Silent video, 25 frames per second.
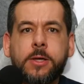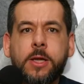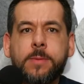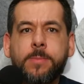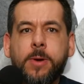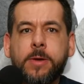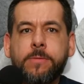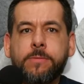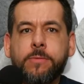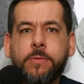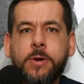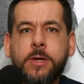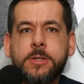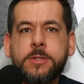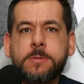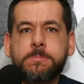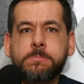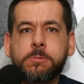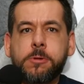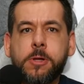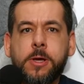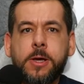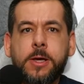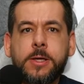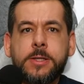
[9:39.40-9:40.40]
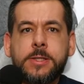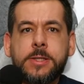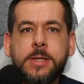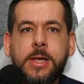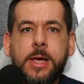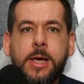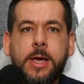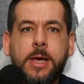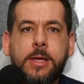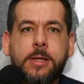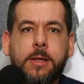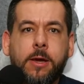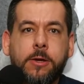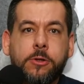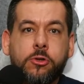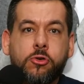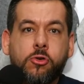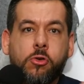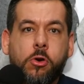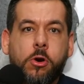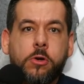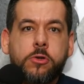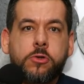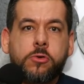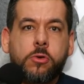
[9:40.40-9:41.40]
at my friend's place and I
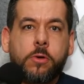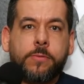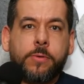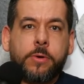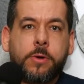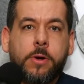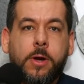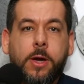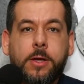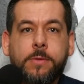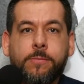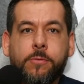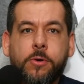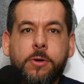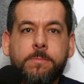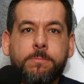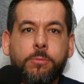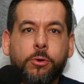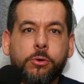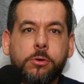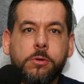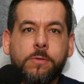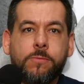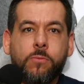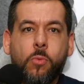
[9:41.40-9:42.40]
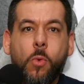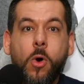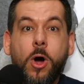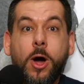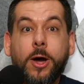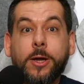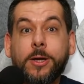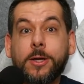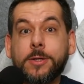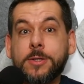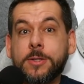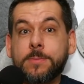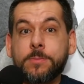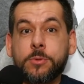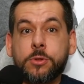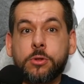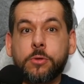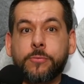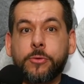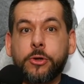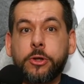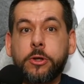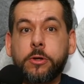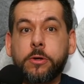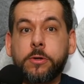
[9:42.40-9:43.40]
charged overnight for a bottle of wine and some
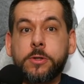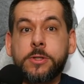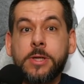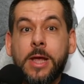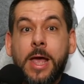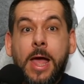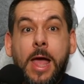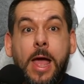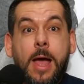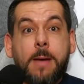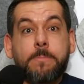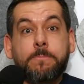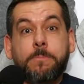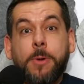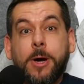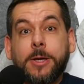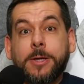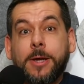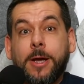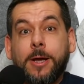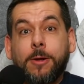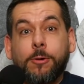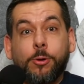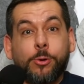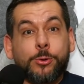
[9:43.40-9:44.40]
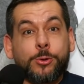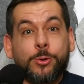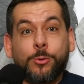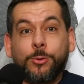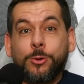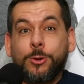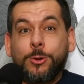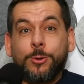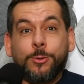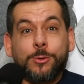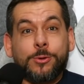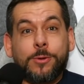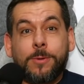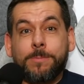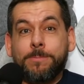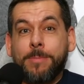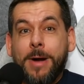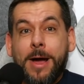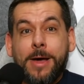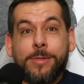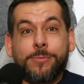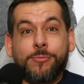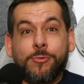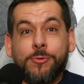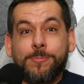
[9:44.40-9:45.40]
souvenirs, but I also used their
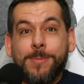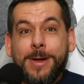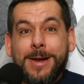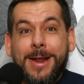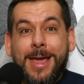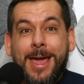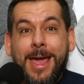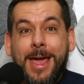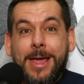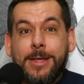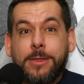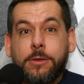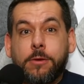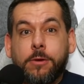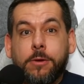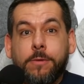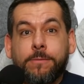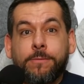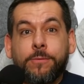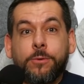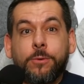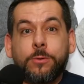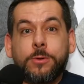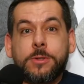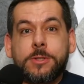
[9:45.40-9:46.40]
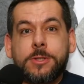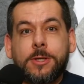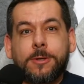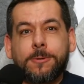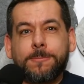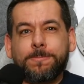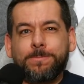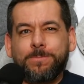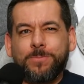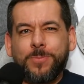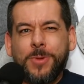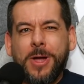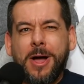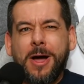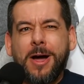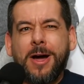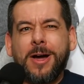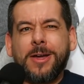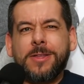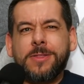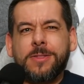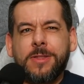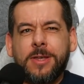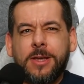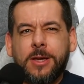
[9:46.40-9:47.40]
bathroom and ate their food, so
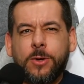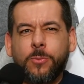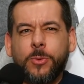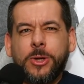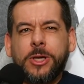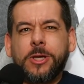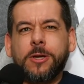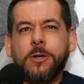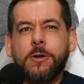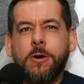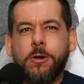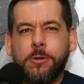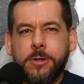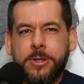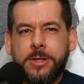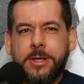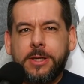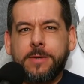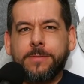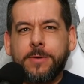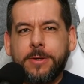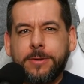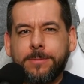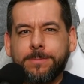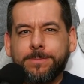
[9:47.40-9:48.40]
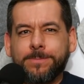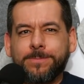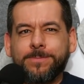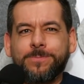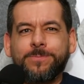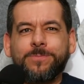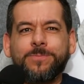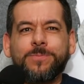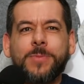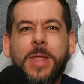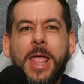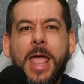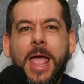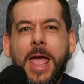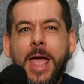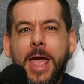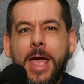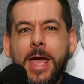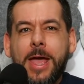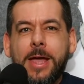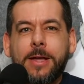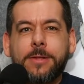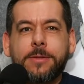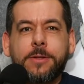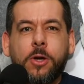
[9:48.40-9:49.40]
I think we can call it even.
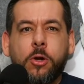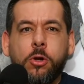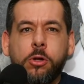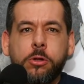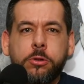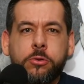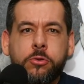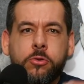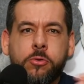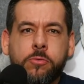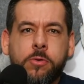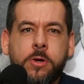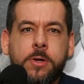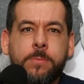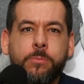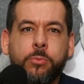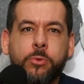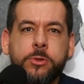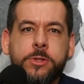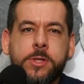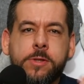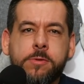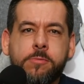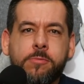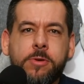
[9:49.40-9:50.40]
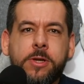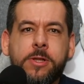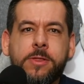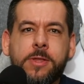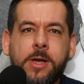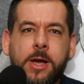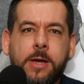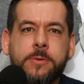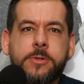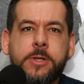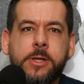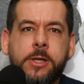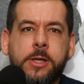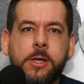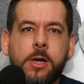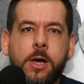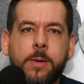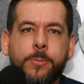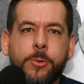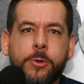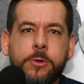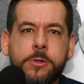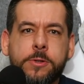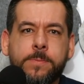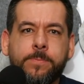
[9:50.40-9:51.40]
The whole trip was 3,000
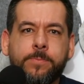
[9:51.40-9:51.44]
kilometers.